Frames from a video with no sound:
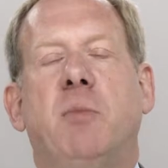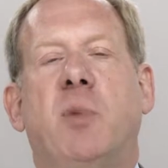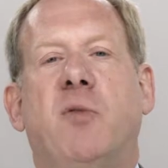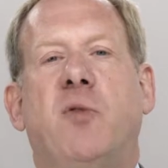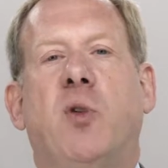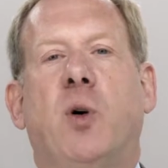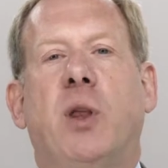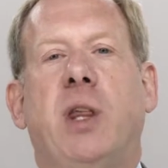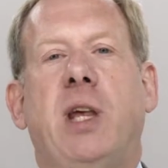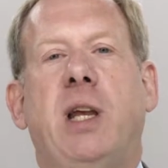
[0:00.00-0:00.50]

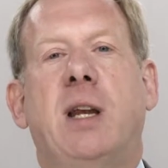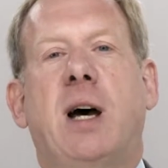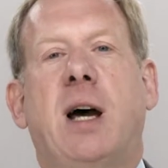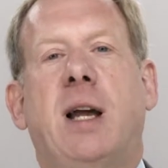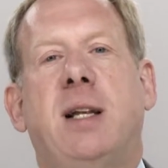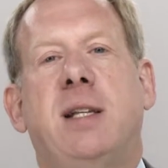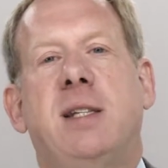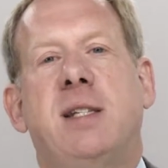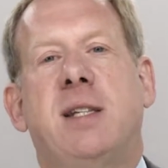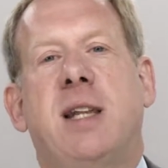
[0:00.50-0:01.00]
before the
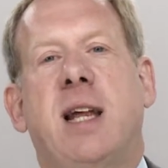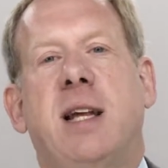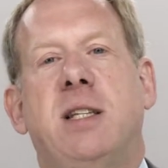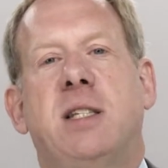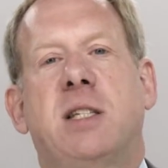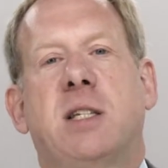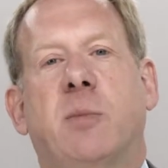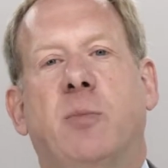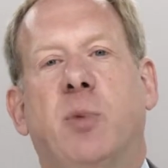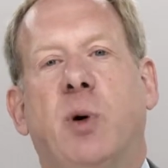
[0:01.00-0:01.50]
United
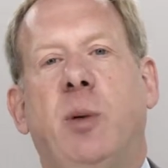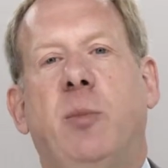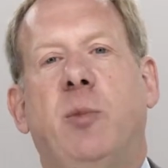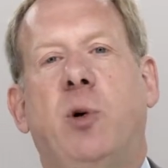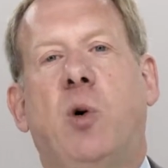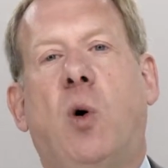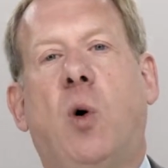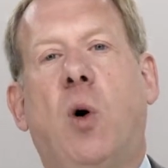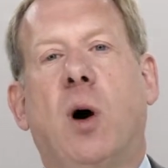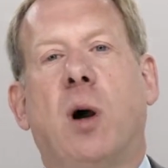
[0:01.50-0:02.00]
States Supreme
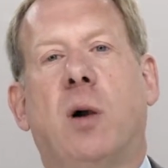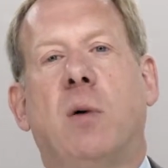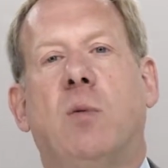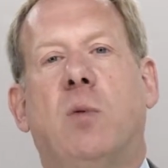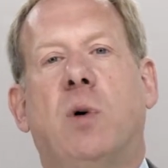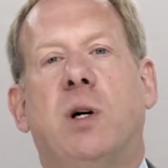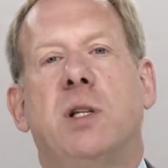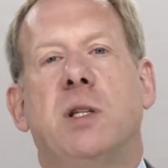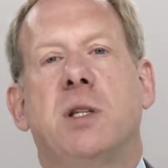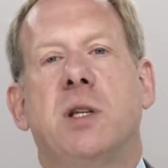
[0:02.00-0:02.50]
Court
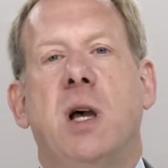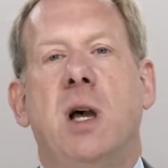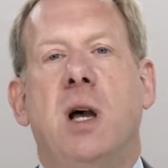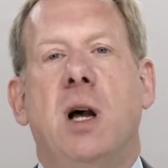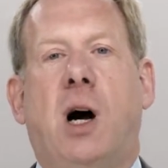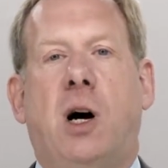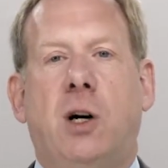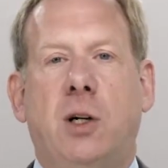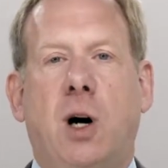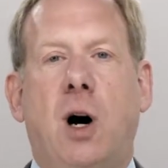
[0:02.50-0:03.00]
was
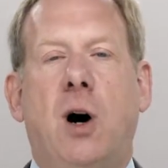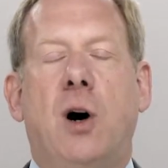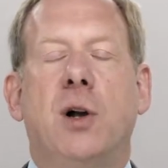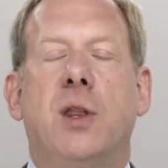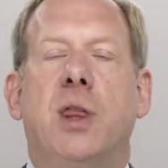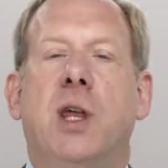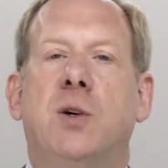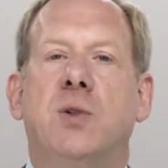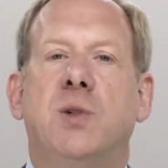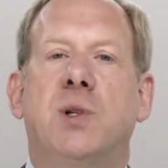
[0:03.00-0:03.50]

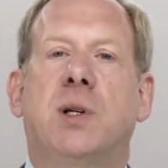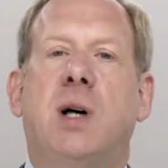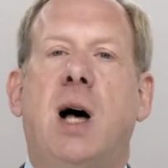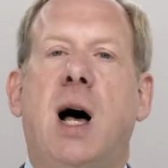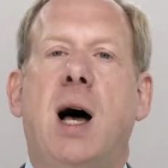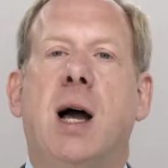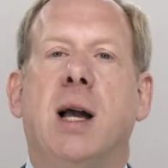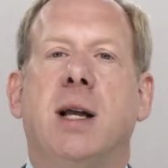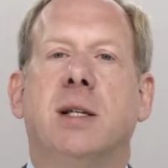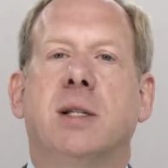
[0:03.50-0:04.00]
along those
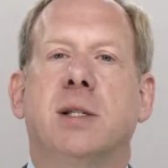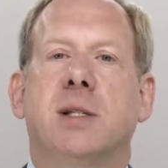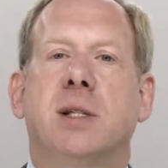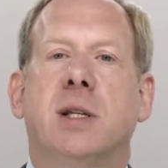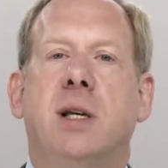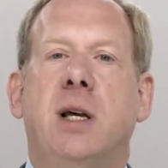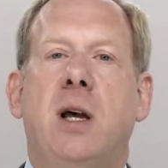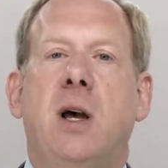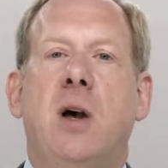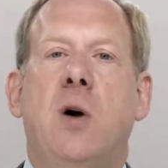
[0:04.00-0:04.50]
lines.
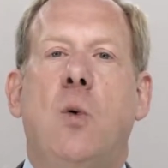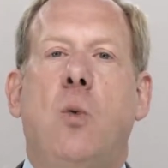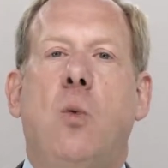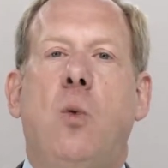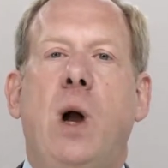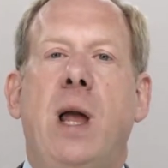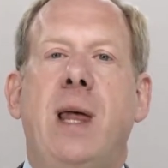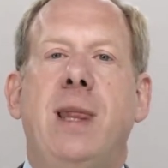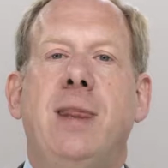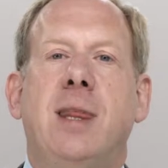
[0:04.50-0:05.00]

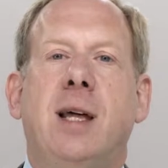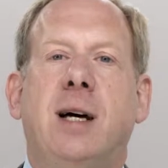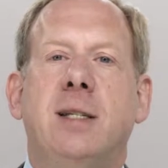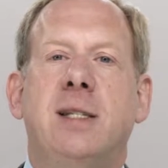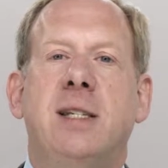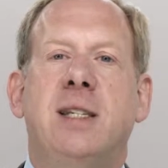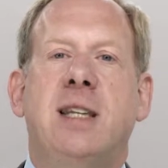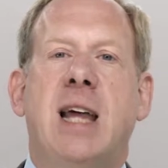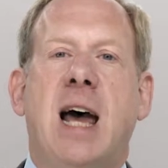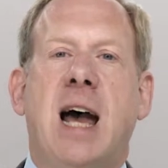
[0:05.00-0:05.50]
When the
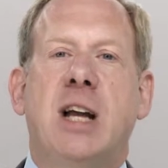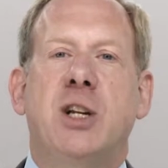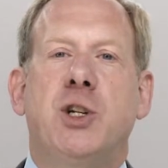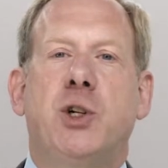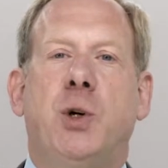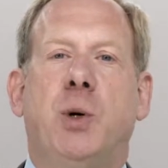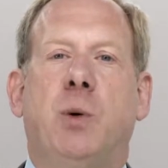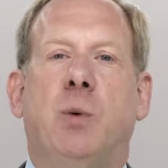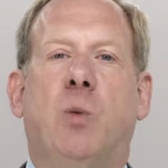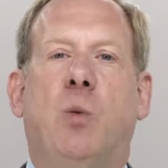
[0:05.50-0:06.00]

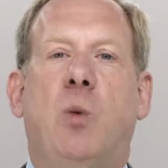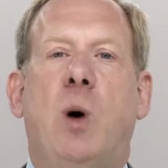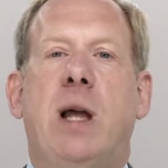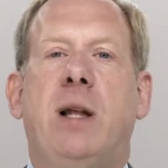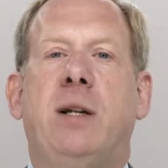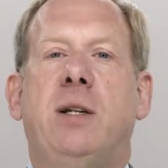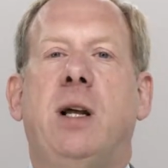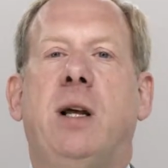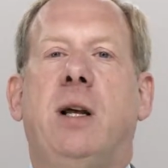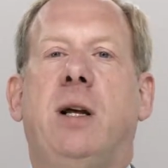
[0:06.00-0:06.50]
statute,
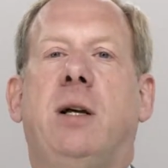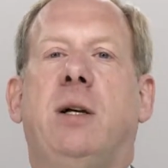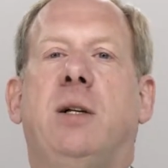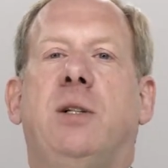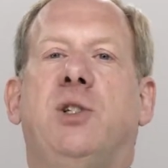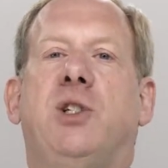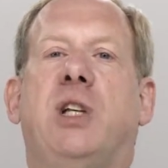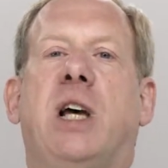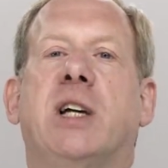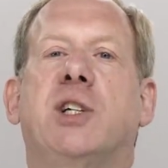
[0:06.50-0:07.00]
when
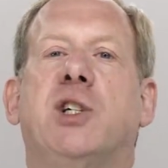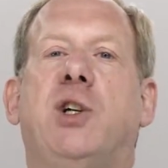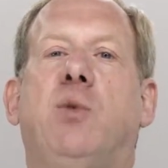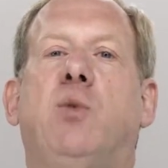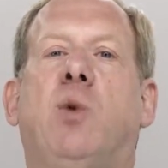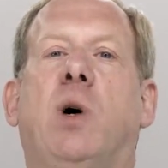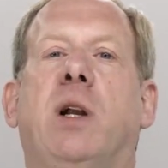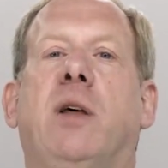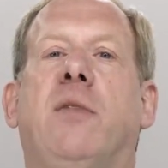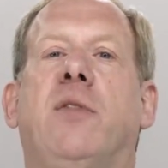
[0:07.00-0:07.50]
Section
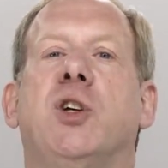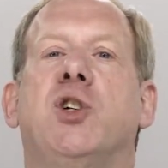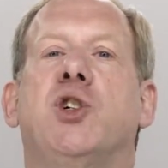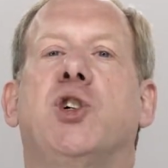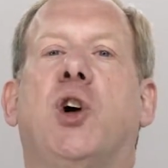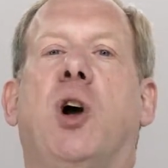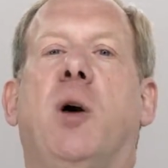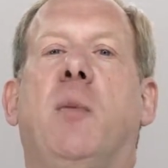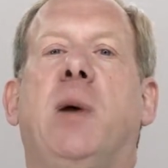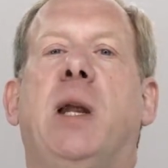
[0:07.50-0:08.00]
1 of the
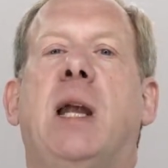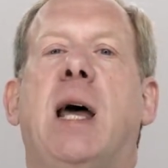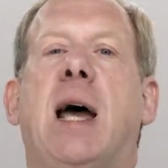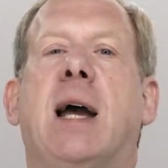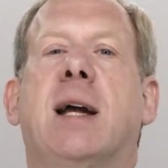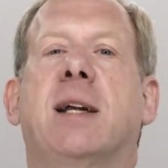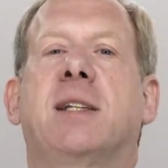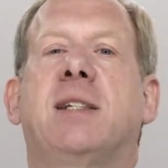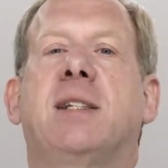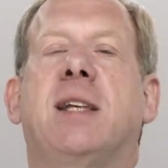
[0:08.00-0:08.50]
Sherman
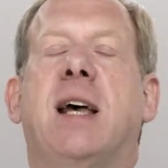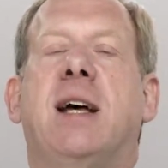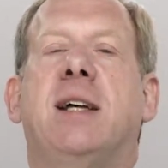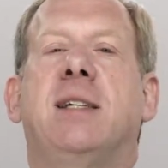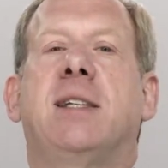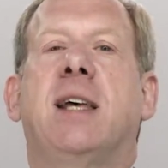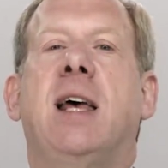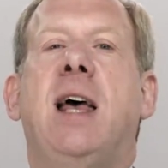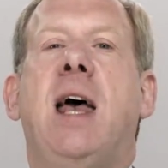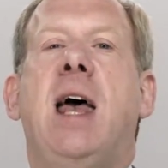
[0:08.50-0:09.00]
Act
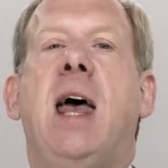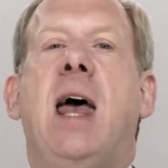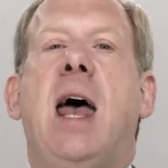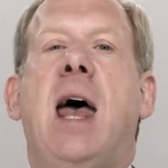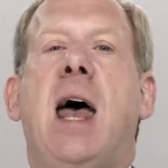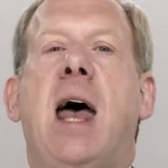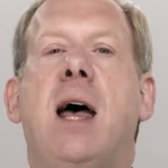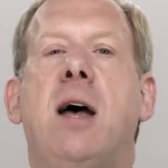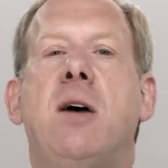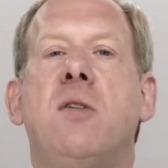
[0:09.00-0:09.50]
says
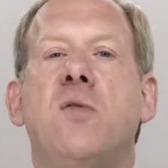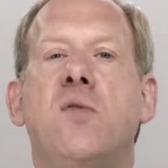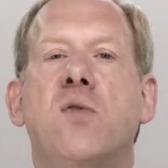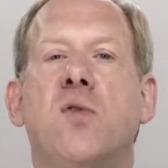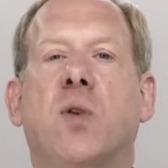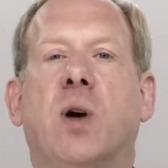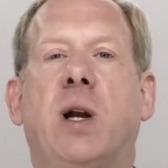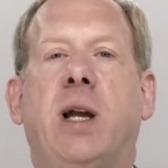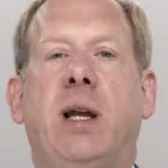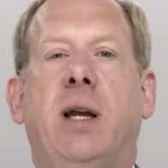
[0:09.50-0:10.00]

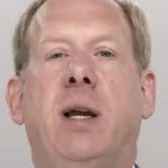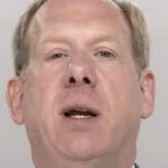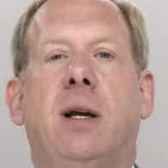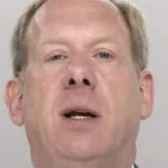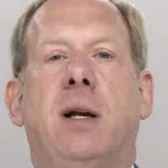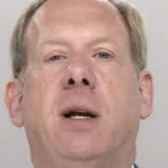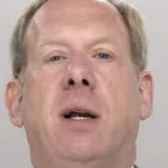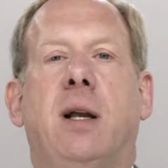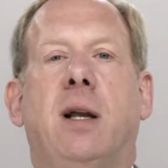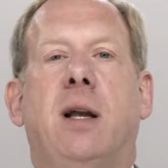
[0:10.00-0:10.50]
every
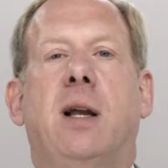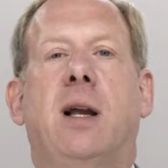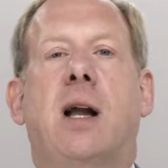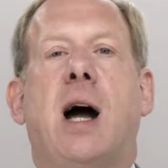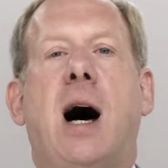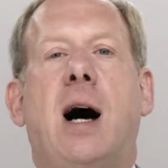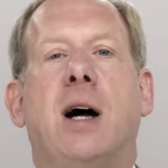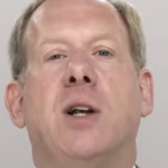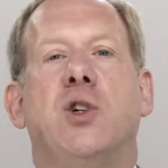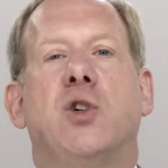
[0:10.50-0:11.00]

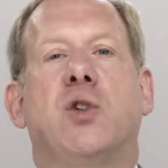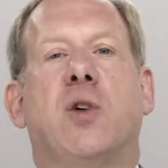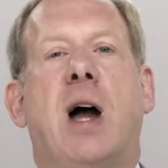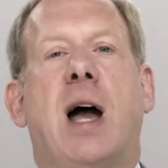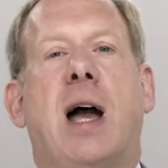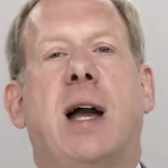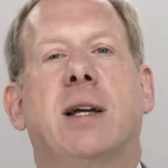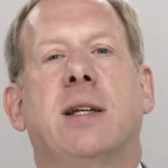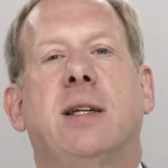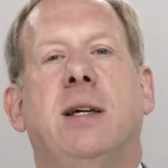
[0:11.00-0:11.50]

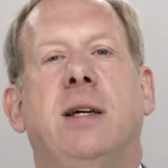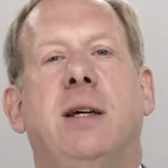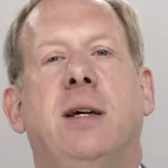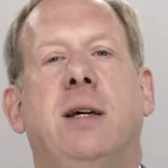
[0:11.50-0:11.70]
contract,